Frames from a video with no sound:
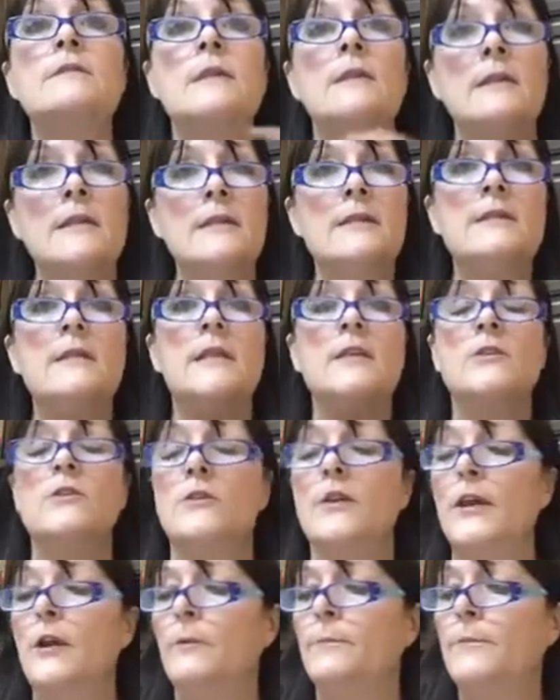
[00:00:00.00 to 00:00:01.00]
then these things
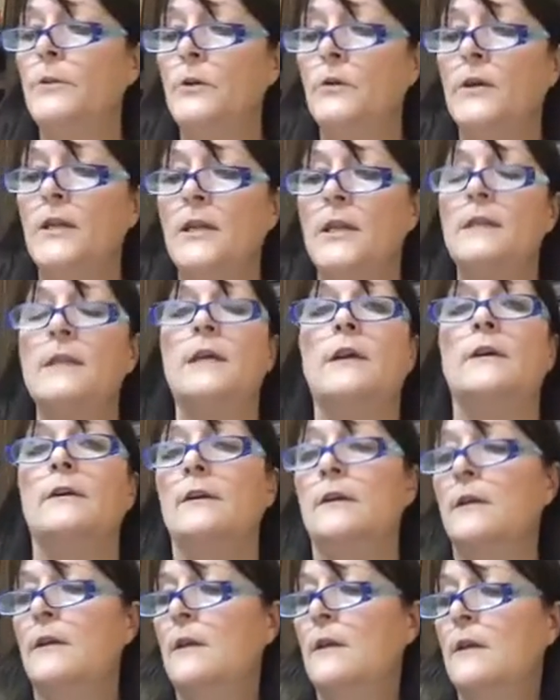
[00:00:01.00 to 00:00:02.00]
will help you get in there
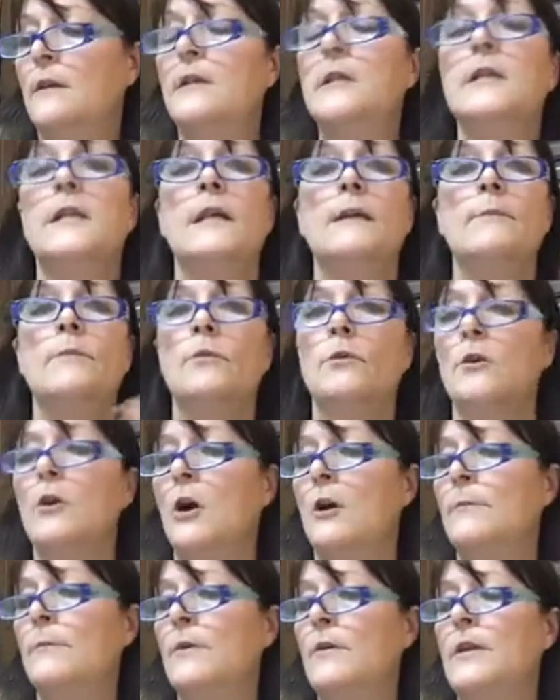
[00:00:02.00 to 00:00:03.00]
to get more
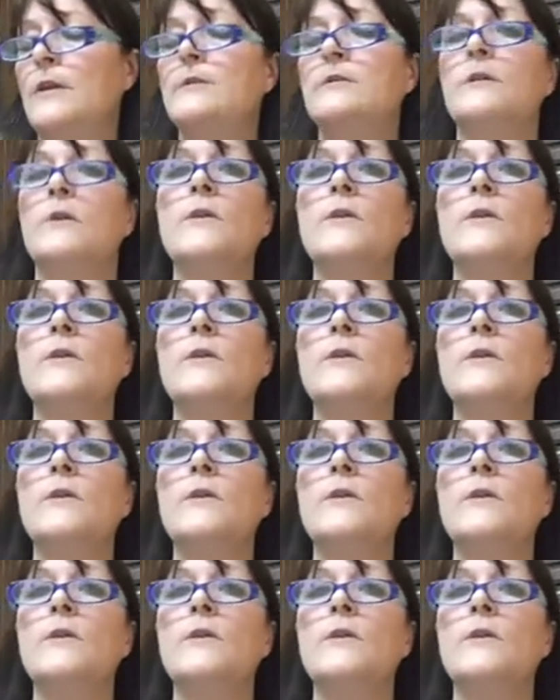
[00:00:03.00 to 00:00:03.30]
harmonious.